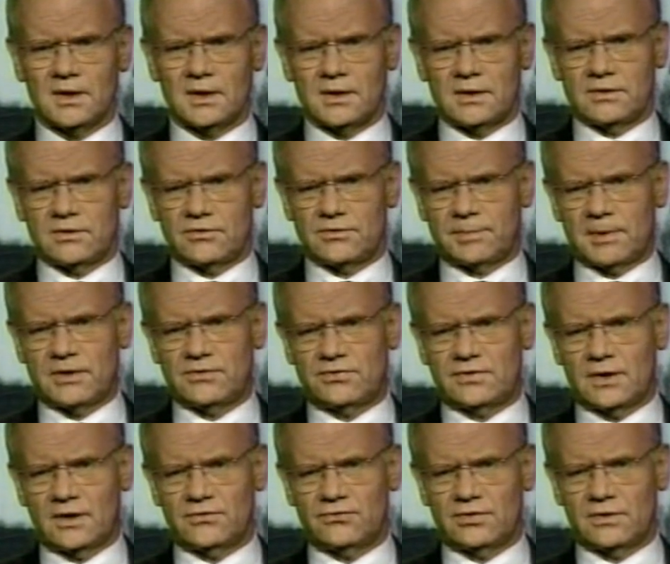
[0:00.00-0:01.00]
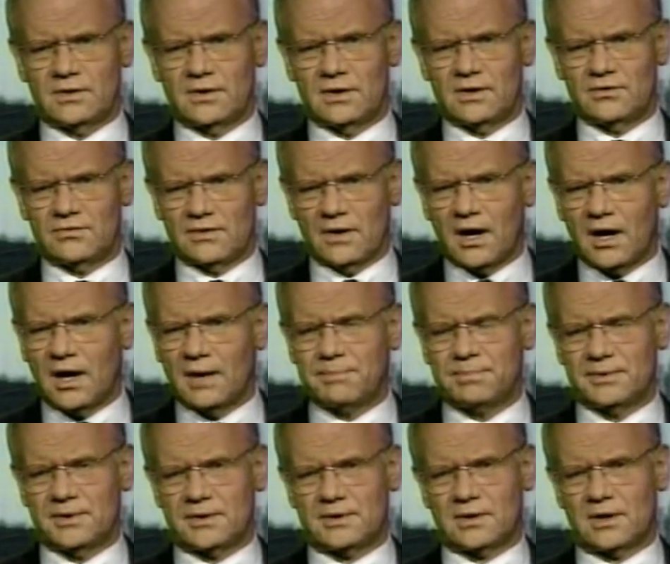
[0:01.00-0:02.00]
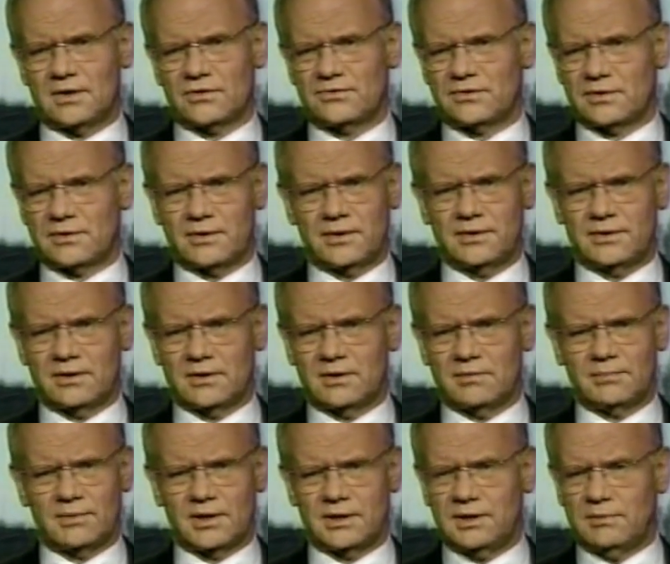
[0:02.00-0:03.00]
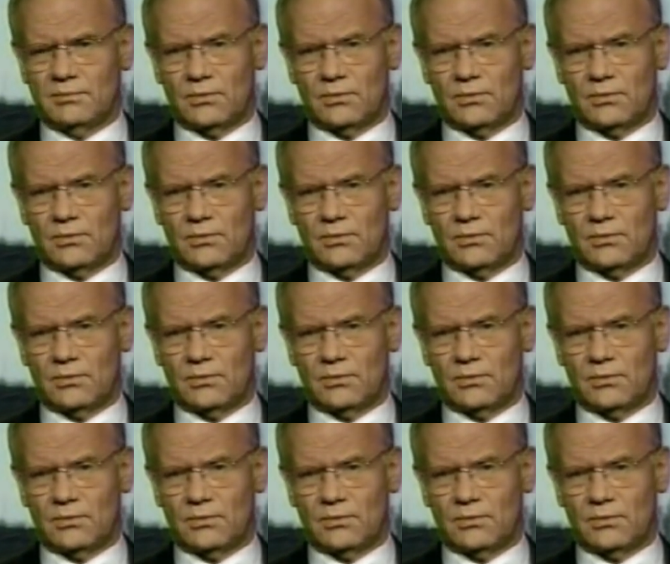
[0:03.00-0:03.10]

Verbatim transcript: The space station is up. It cost a great deal of money,